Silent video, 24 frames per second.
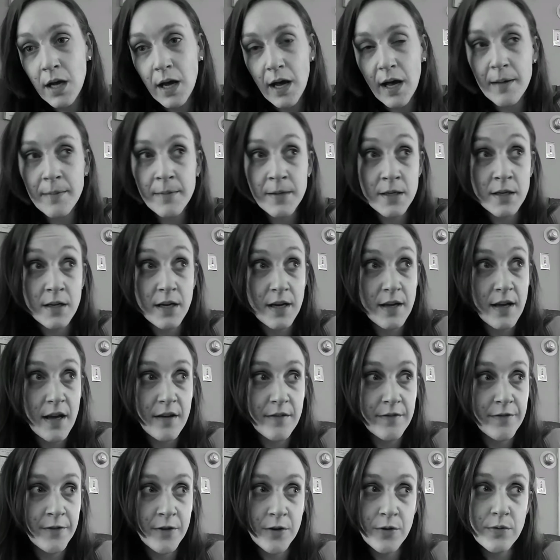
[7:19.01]
I mean, I
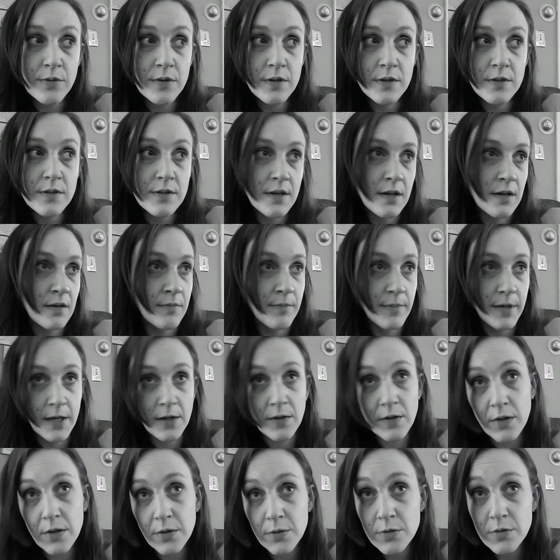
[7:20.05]
have noticed none of my
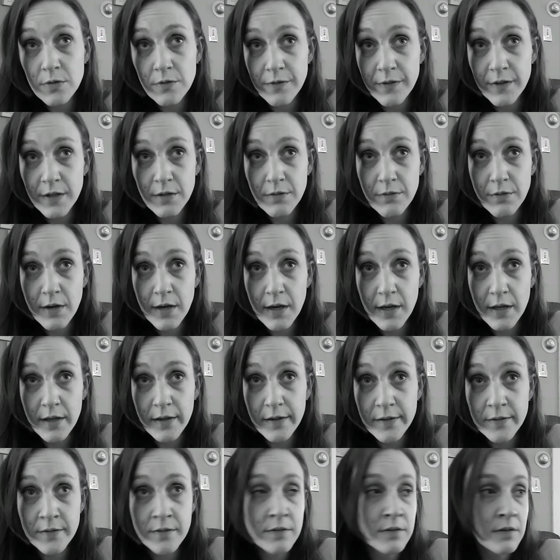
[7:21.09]
clothes fit
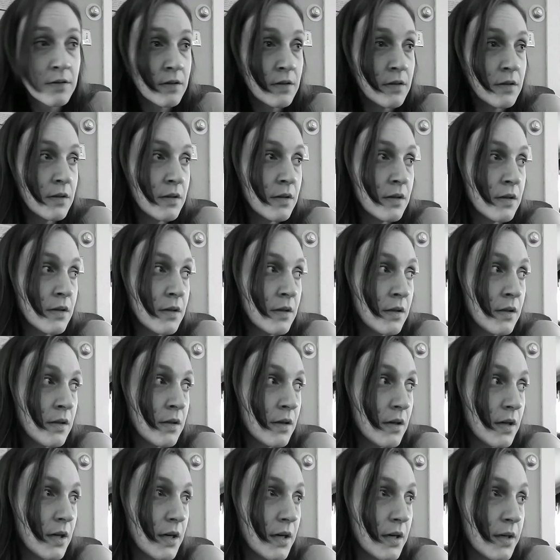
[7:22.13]
right.
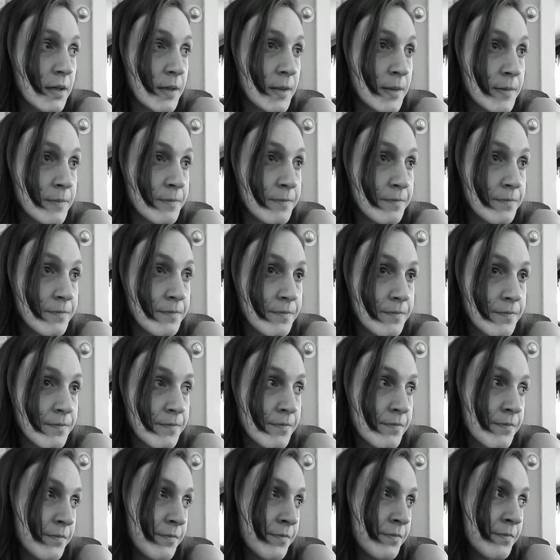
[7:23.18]

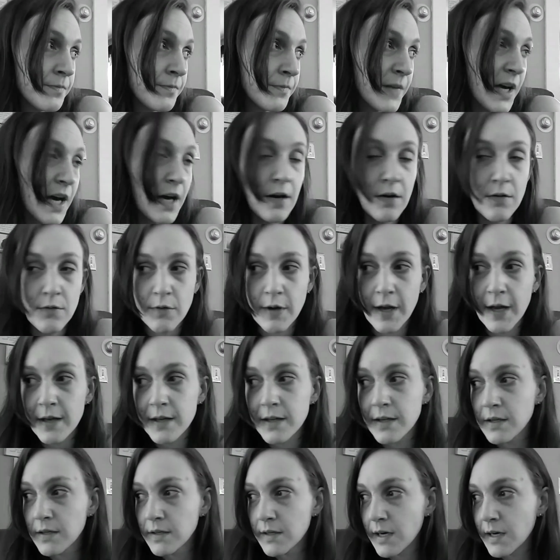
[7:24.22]
I don't
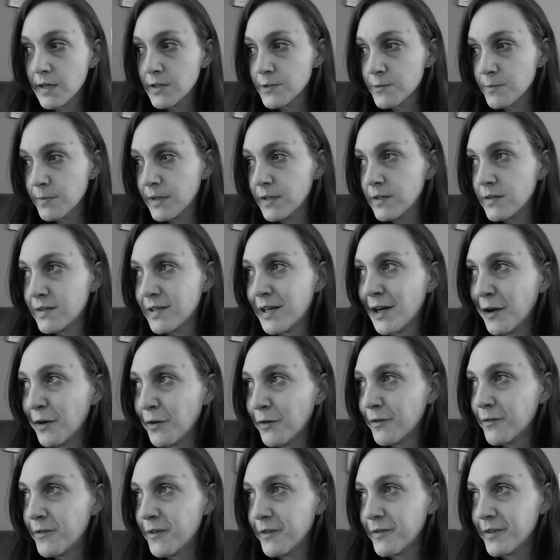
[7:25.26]
recognize
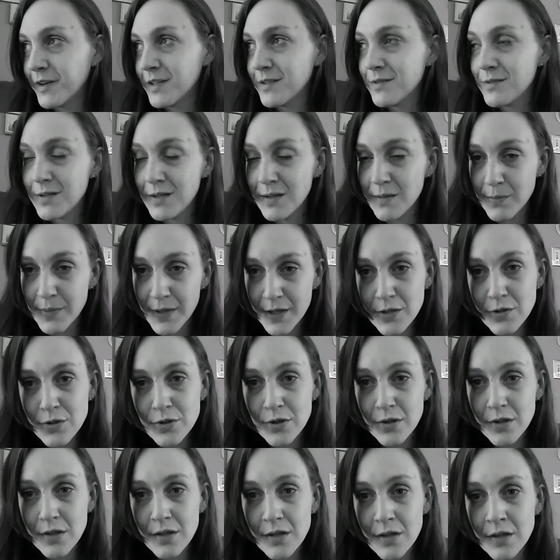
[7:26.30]
myself if I see a
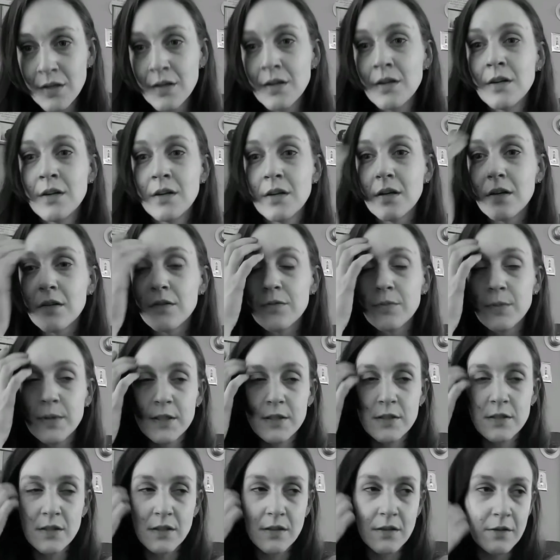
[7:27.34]
picture of
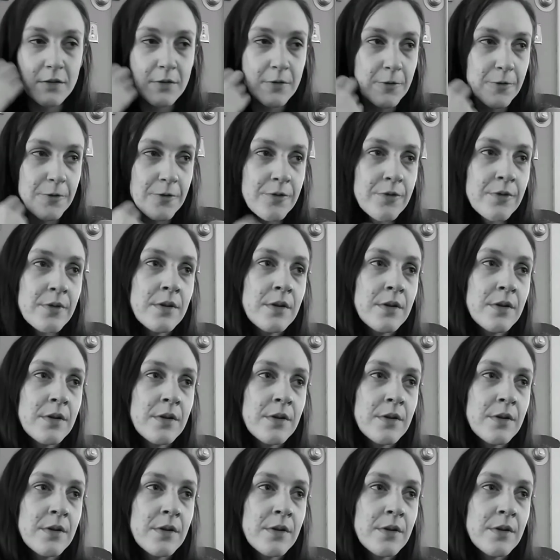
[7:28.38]
myself.